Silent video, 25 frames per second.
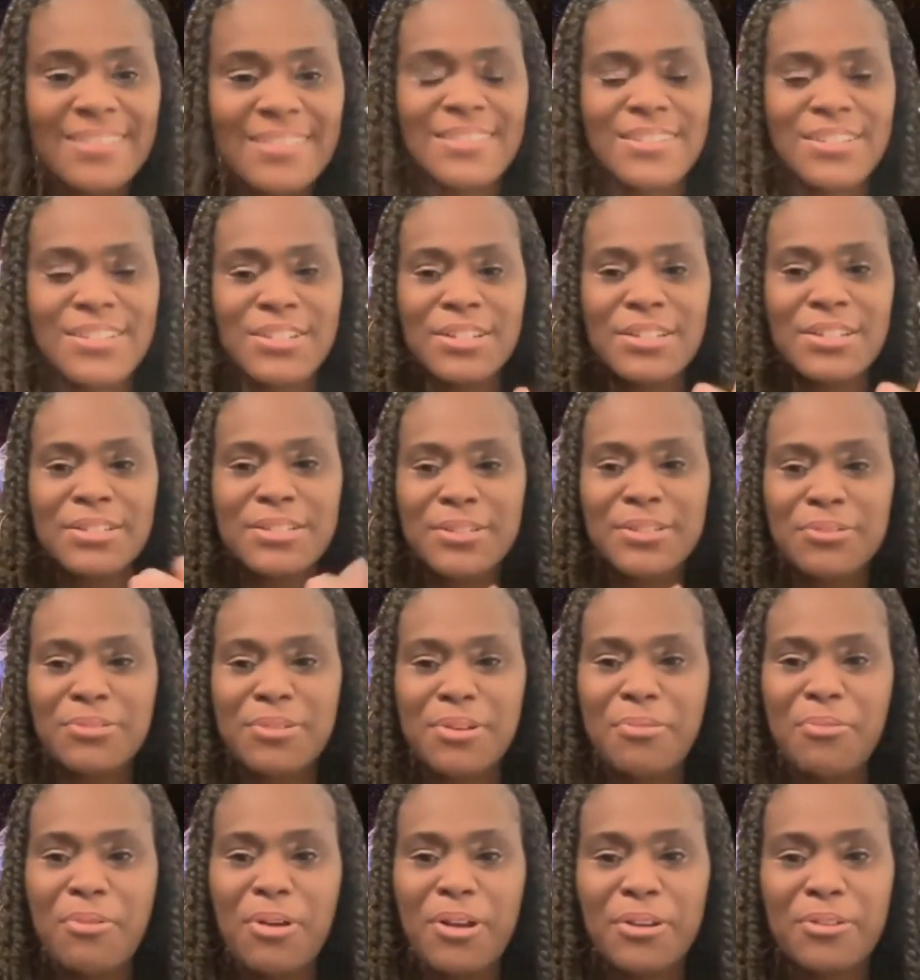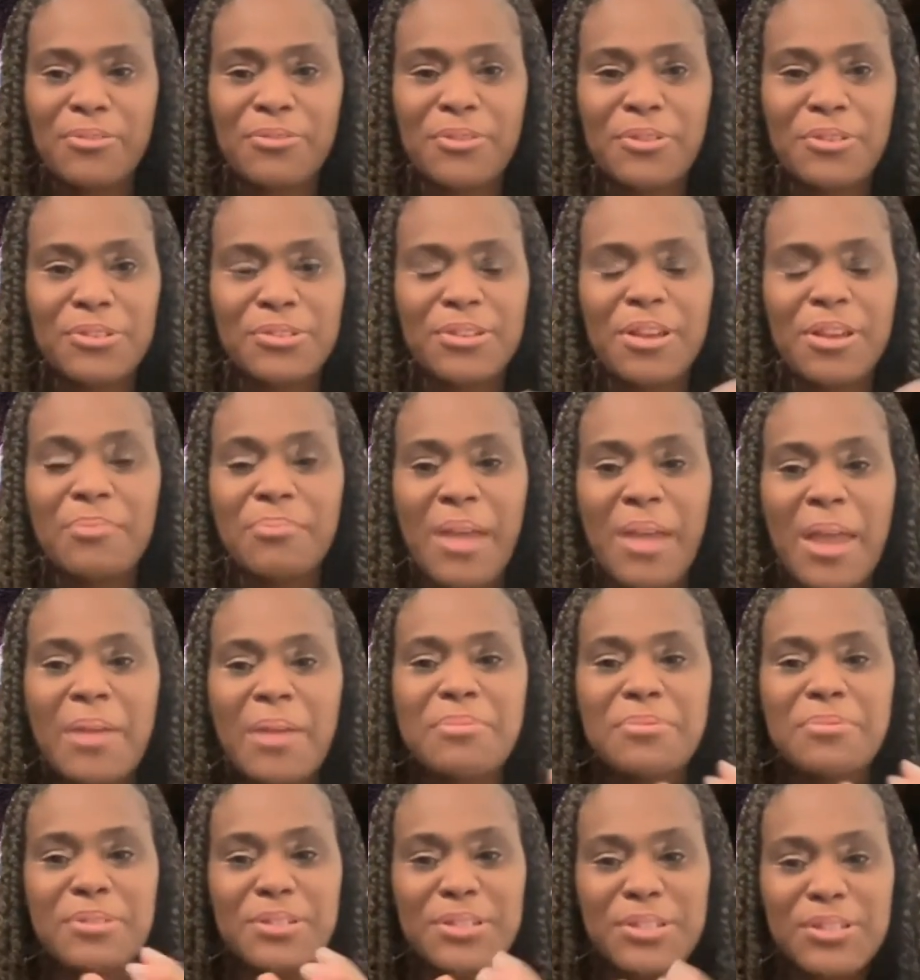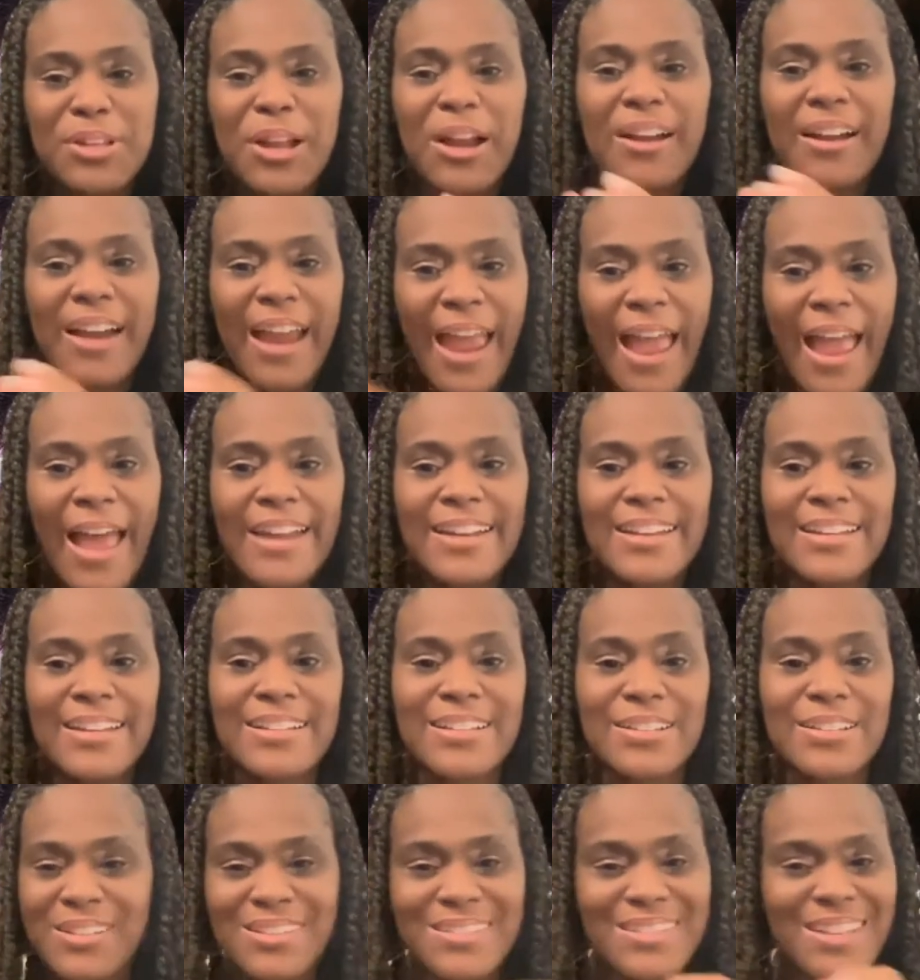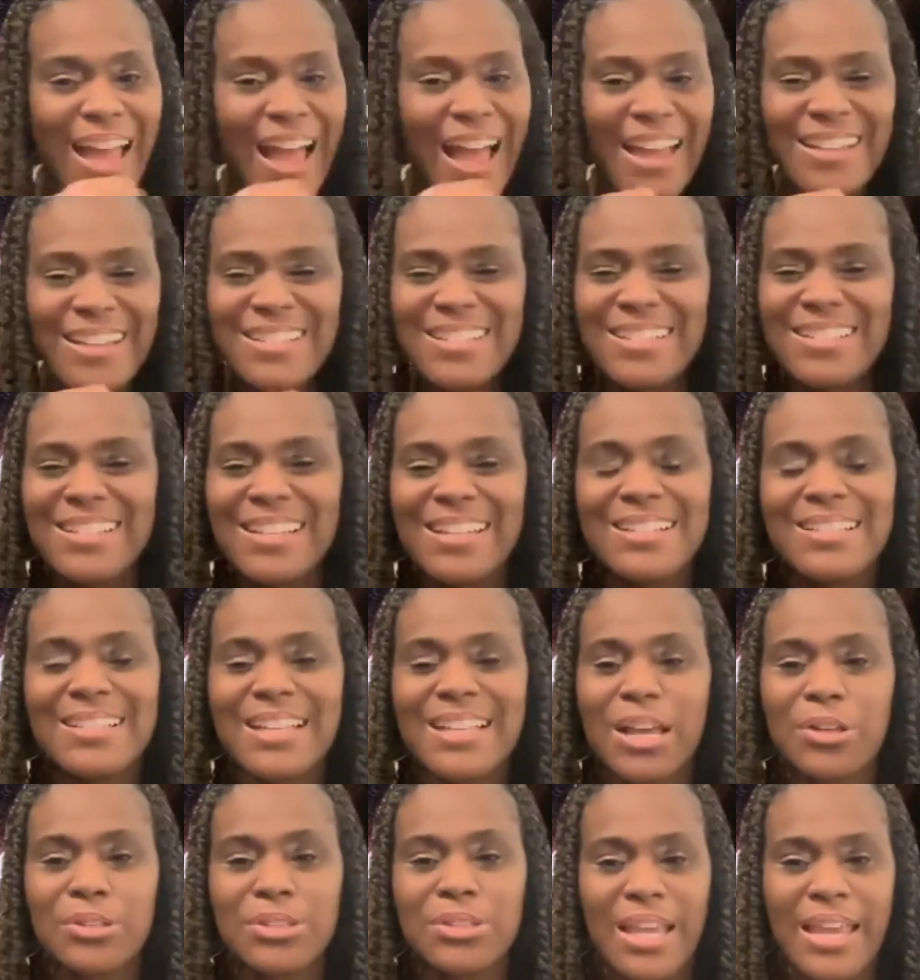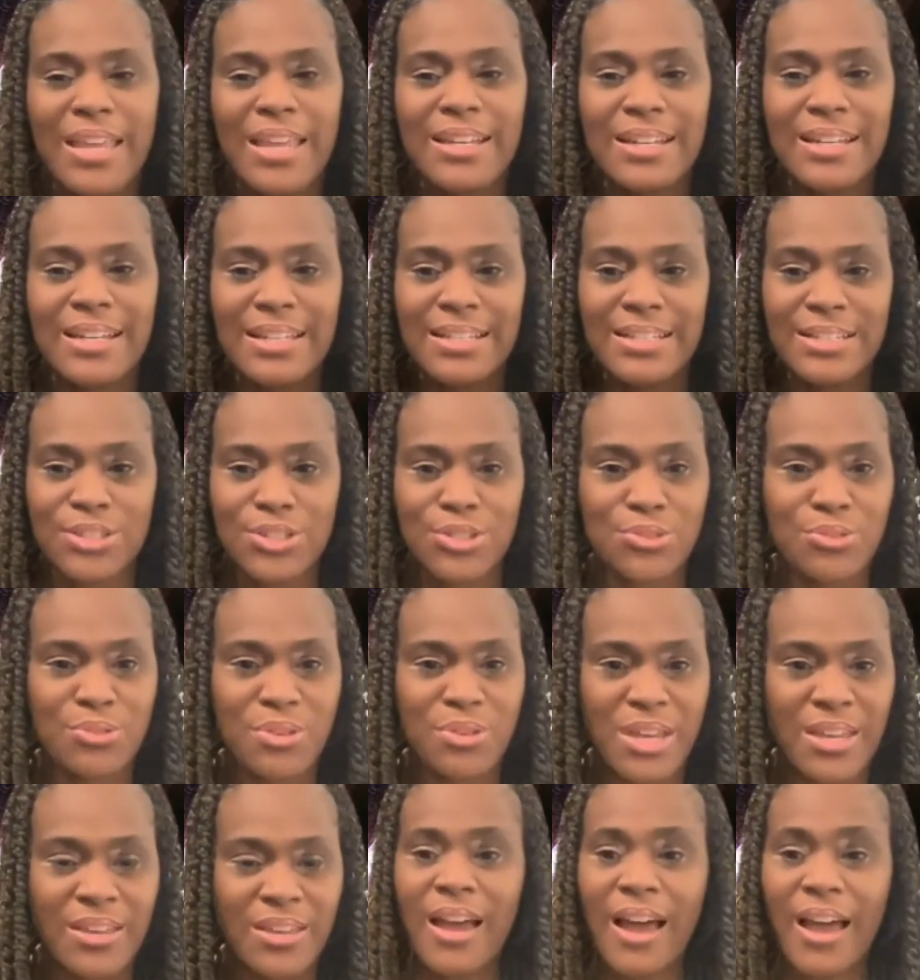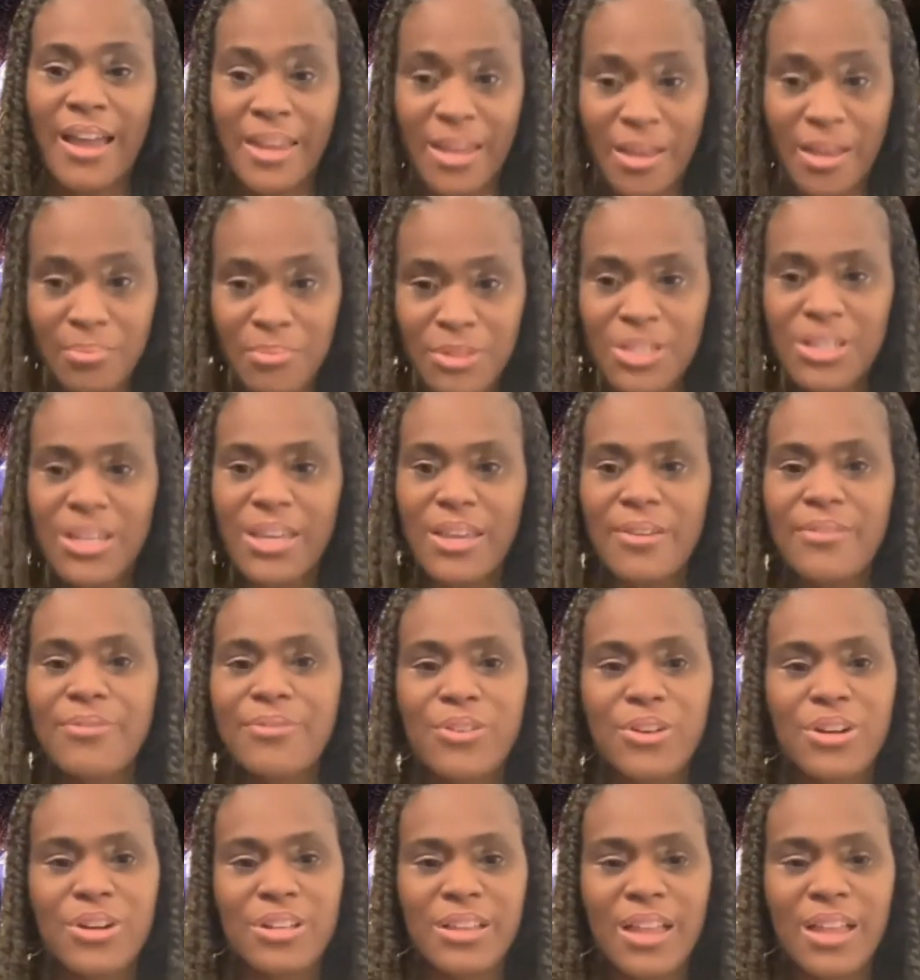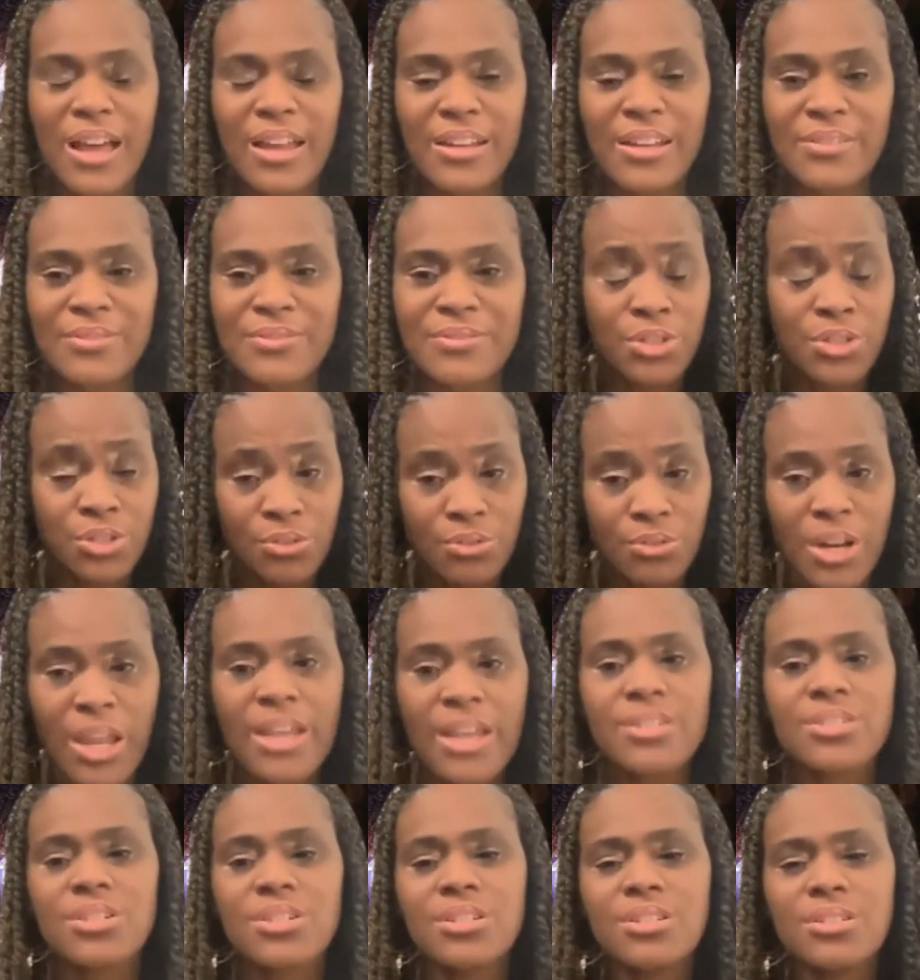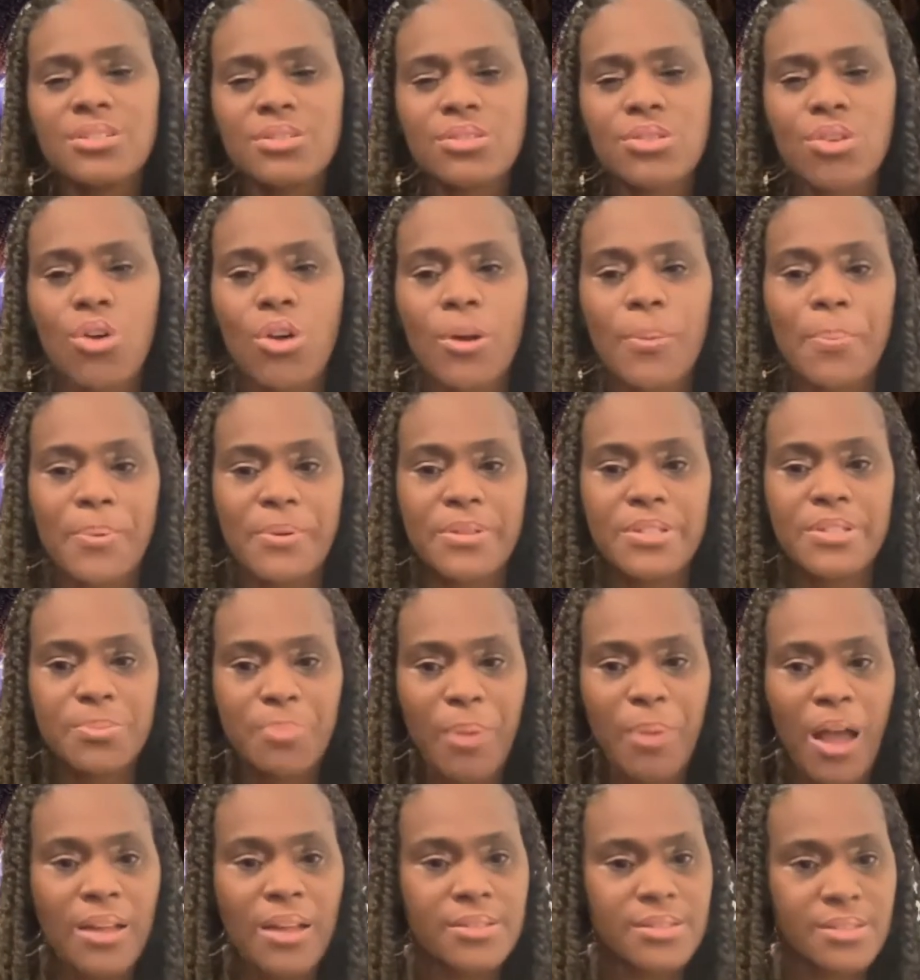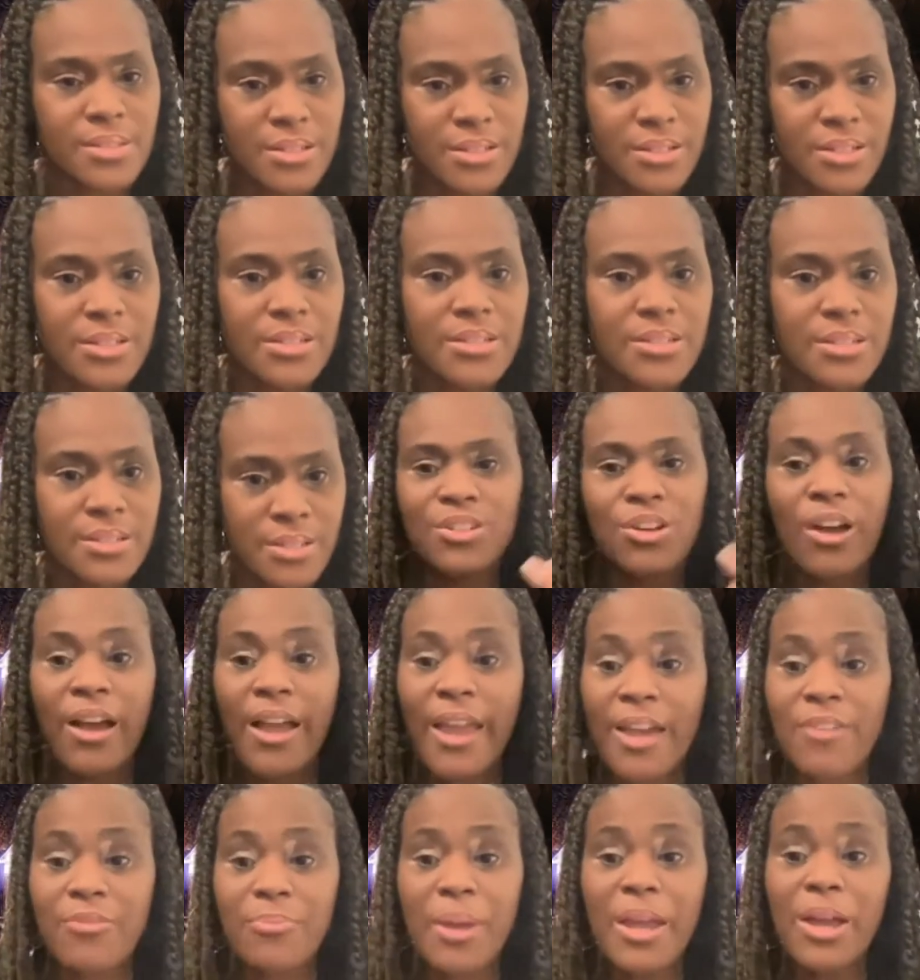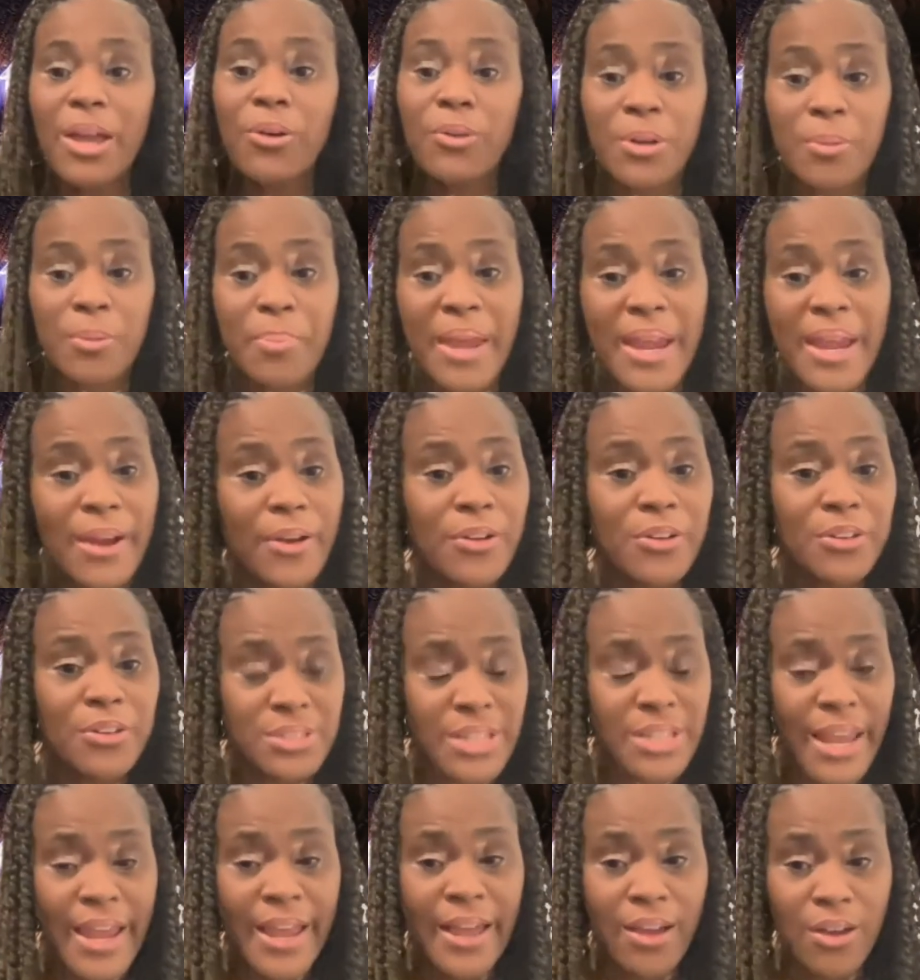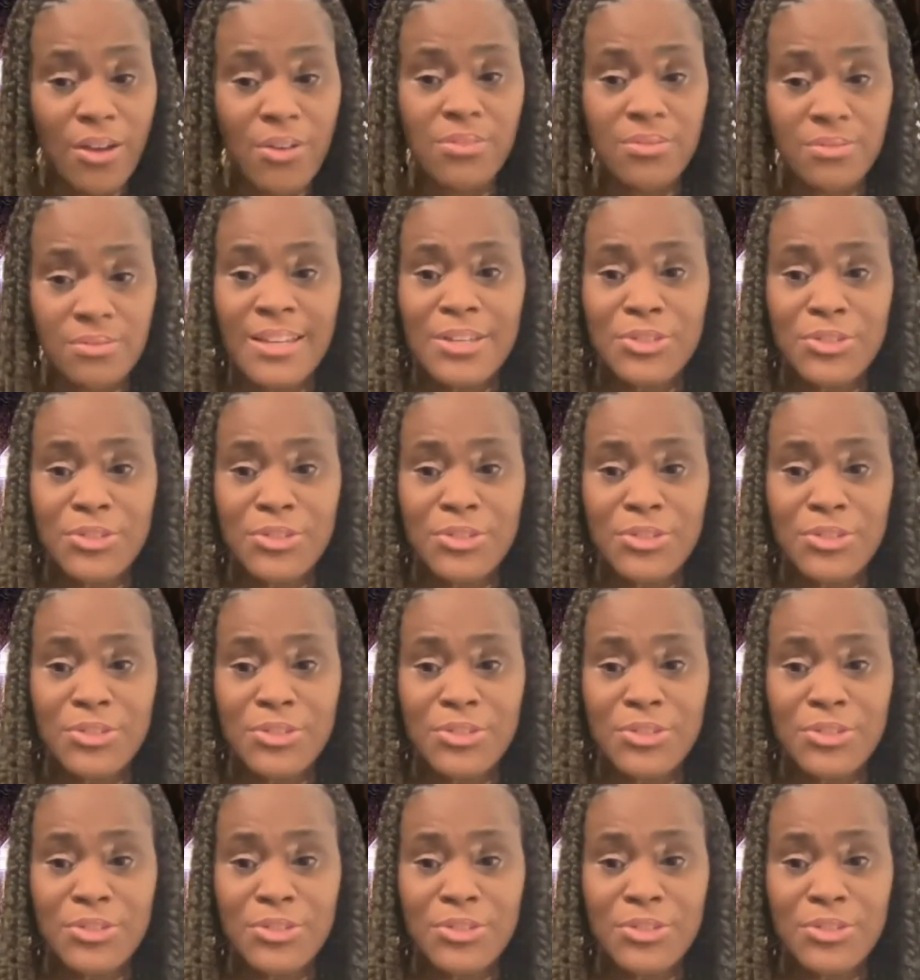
She's doing wonderful. So I'm able to start adding nice detailed entities to it. I am looking for a lot of donations, corporate sponsors. I have my own apparel now.